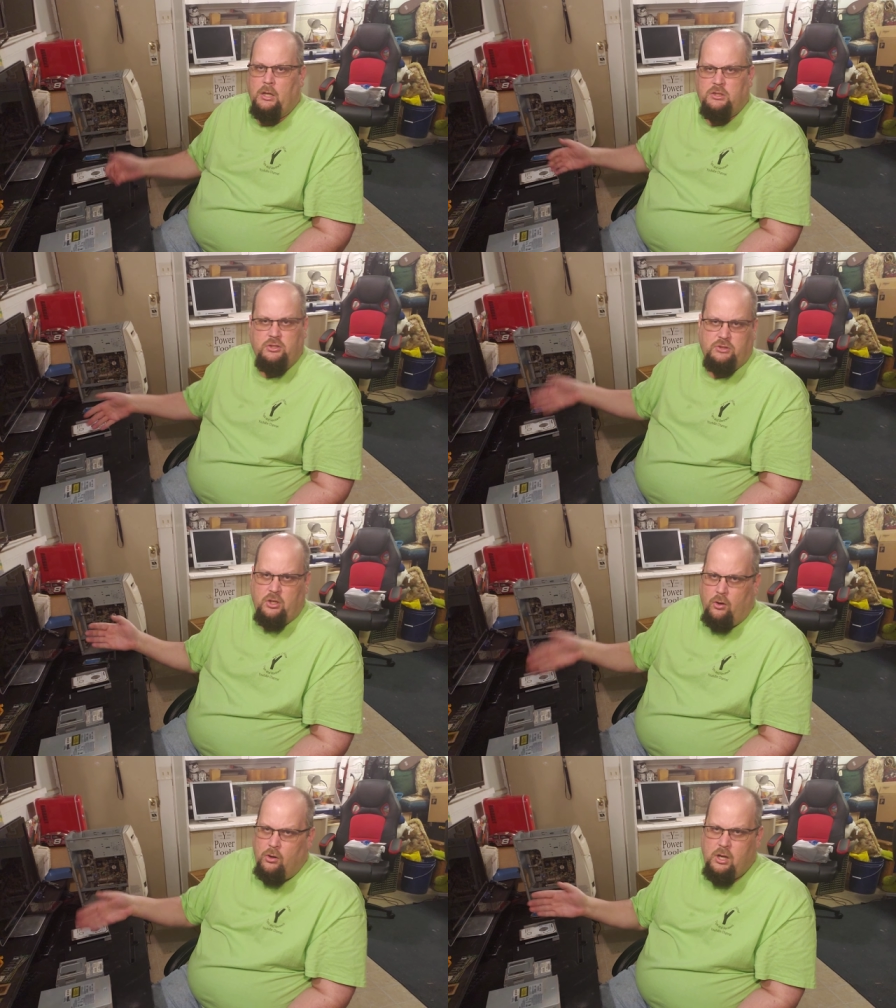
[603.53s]
So it's a
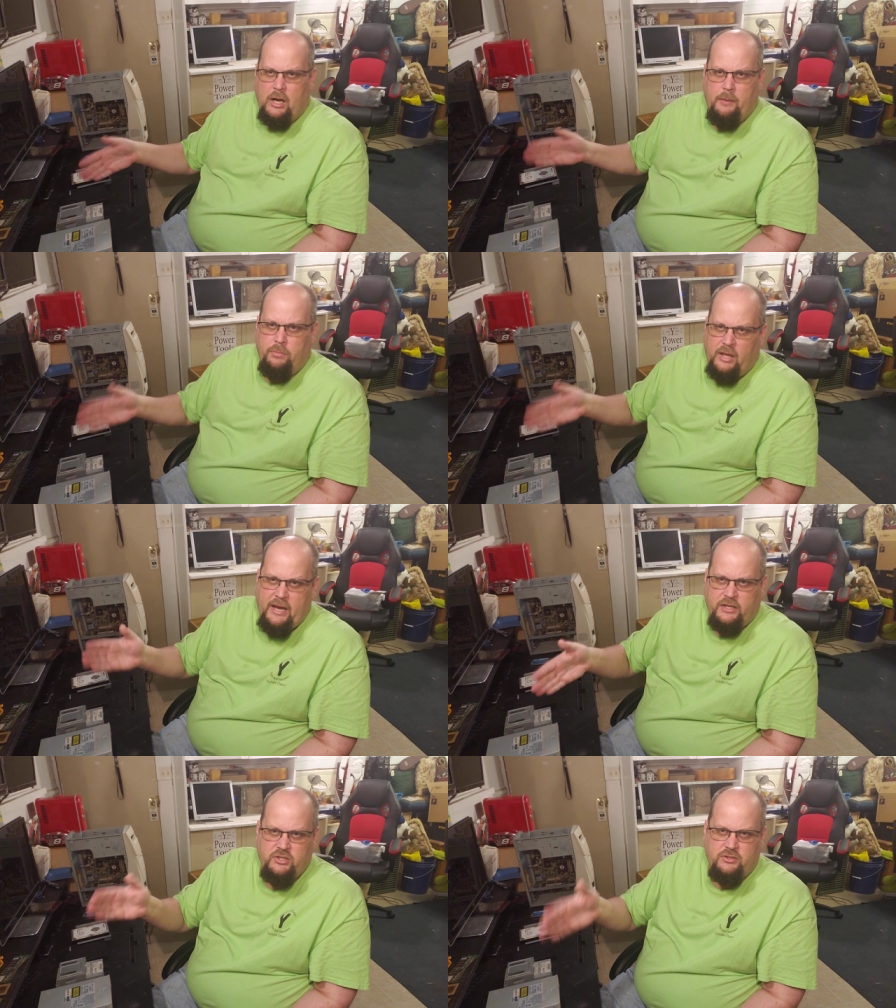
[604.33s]
whole
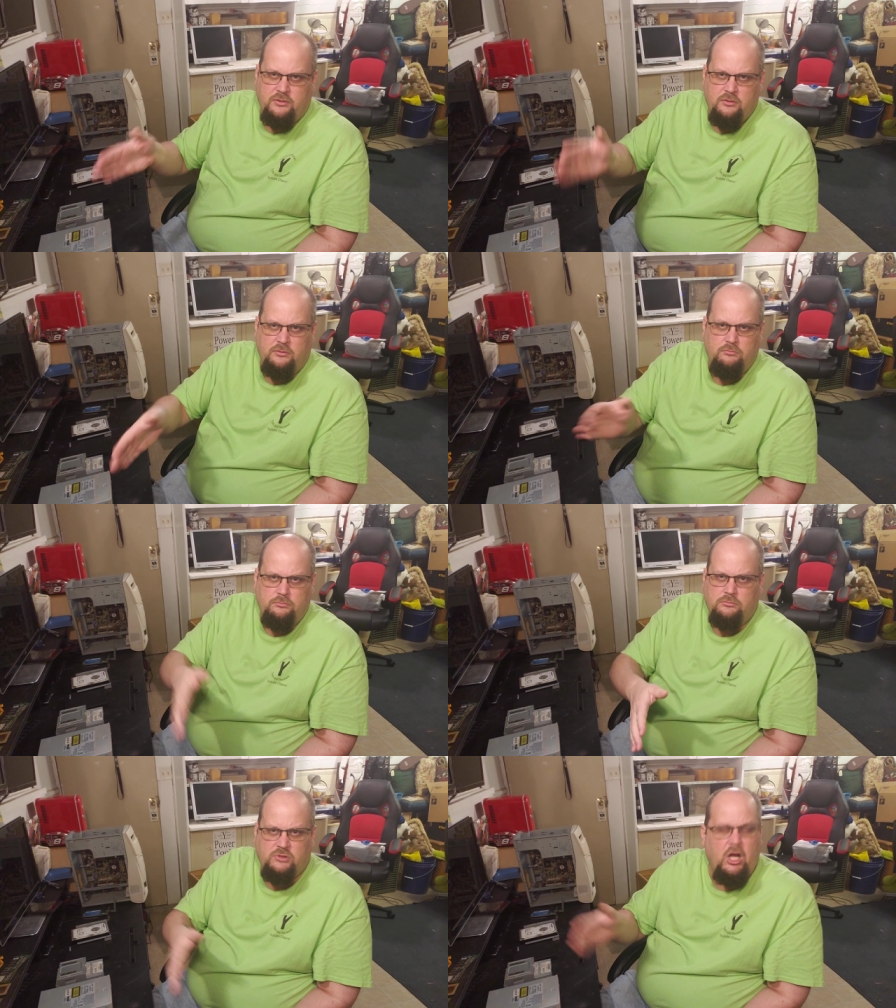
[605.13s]
complex
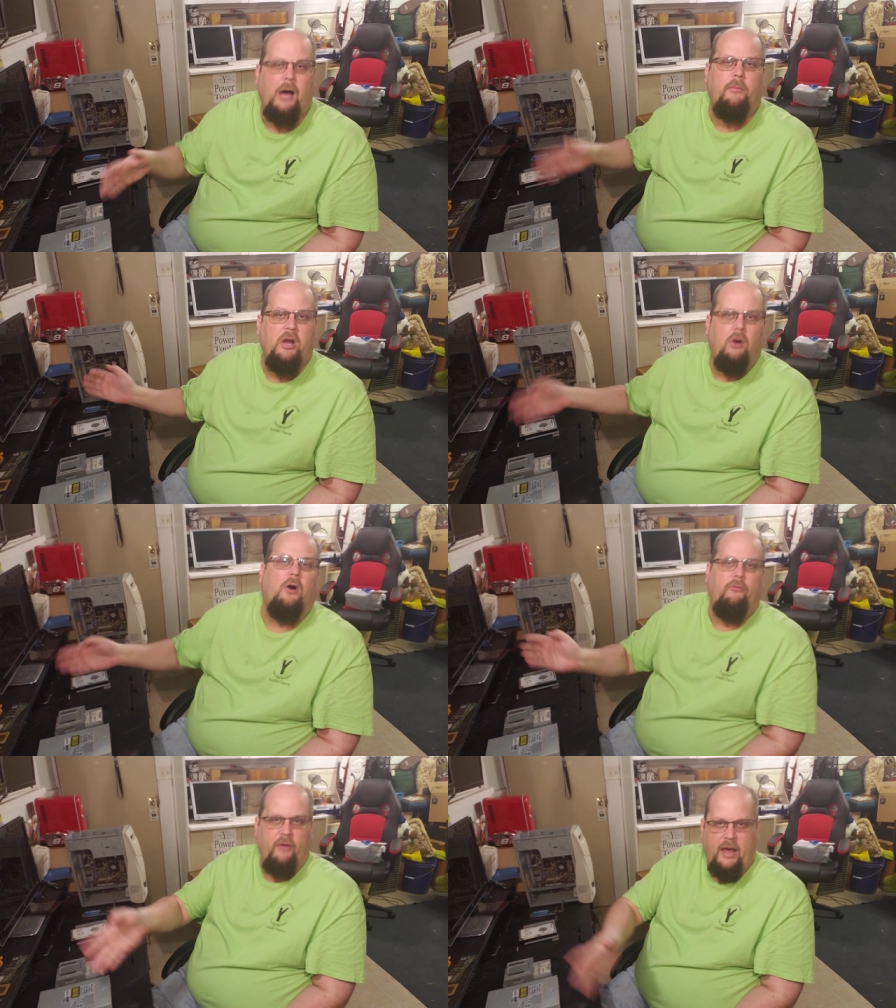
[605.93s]
domino
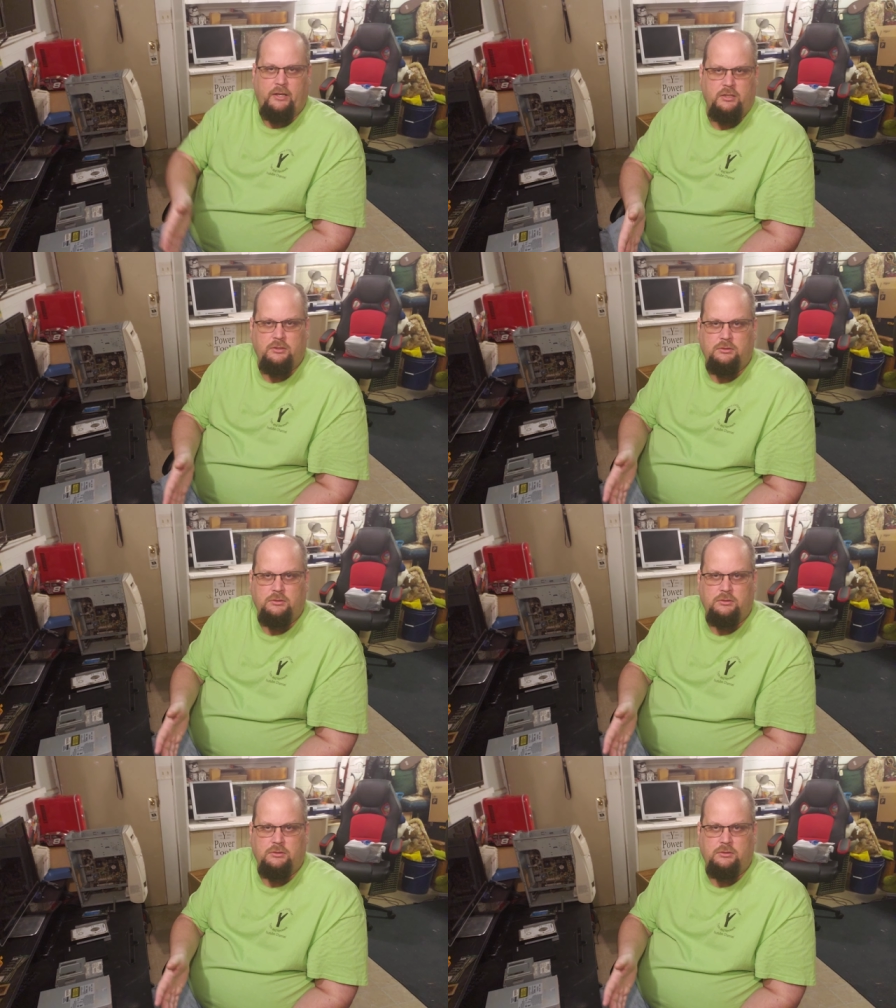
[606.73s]
effect.